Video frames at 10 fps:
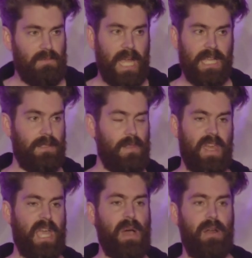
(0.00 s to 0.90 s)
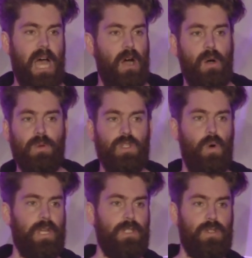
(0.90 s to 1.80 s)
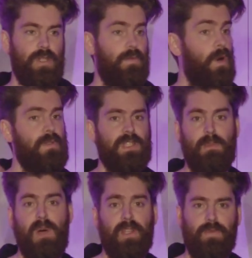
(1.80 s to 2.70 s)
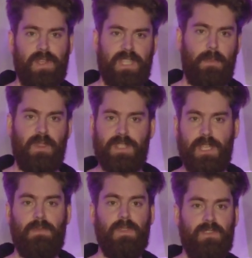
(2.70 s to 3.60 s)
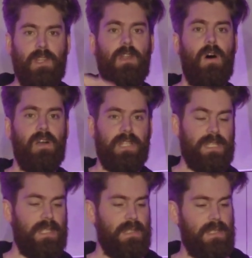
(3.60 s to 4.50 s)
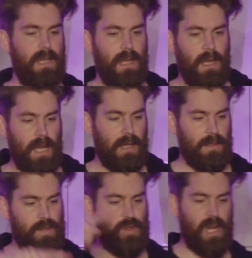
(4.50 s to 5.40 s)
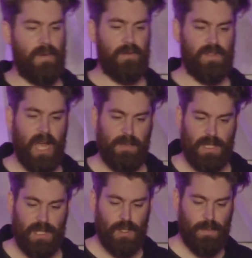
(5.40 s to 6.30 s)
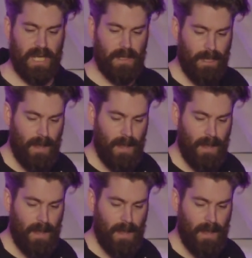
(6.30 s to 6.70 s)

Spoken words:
Like, think about how are we talking to the rovers on Mars, for example. There's a long distance. The turnaround time is too big.